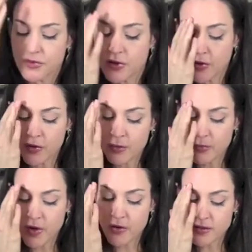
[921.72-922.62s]
nor
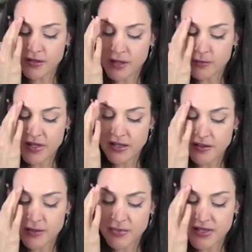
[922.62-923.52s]
impose on me a
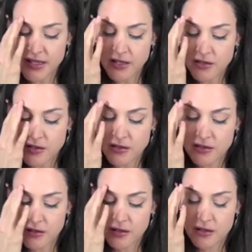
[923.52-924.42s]
limitation.